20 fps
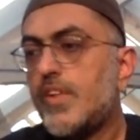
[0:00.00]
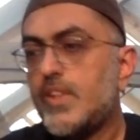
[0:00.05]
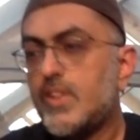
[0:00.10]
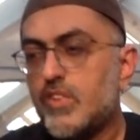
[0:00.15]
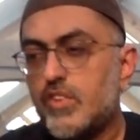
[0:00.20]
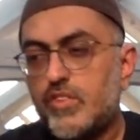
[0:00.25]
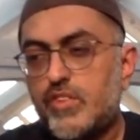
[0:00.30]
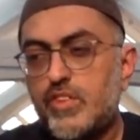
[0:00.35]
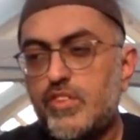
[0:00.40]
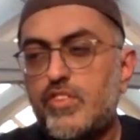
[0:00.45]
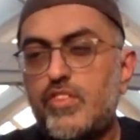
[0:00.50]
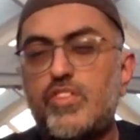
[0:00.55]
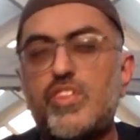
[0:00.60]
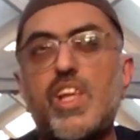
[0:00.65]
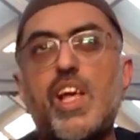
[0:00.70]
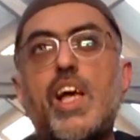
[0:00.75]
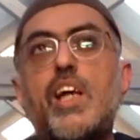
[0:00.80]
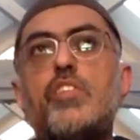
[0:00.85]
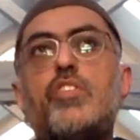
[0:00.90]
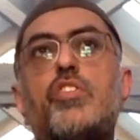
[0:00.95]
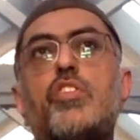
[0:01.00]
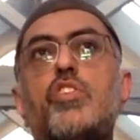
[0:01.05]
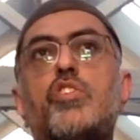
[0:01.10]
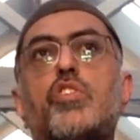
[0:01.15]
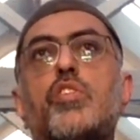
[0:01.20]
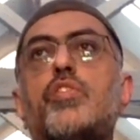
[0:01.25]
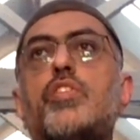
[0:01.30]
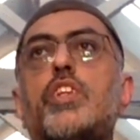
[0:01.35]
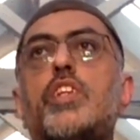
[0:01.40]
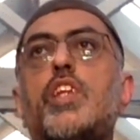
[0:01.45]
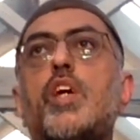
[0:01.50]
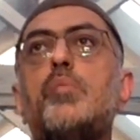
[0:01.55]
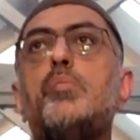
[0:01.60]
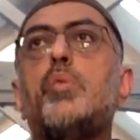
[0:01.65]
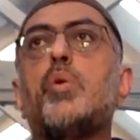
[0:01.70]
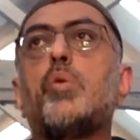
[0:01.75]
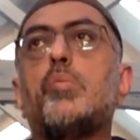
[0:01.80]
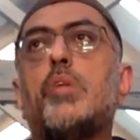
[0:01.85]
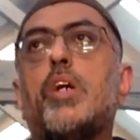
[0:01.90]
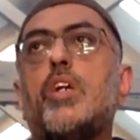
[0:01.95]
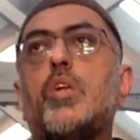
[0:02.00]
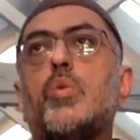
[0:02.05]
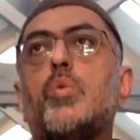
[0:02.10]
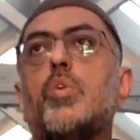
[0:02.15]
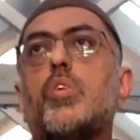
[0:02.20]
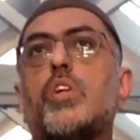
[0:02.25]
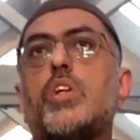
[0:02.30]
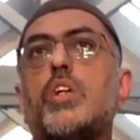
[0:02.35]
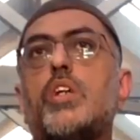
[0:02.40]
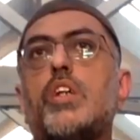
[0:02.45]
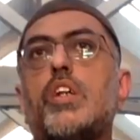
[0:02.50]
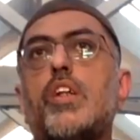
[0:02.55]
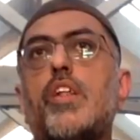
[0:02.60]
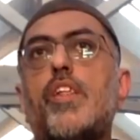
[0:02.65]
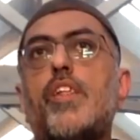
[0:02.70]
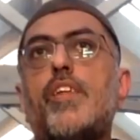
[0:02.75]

because this is the essence of tadabbur ma'al Quran.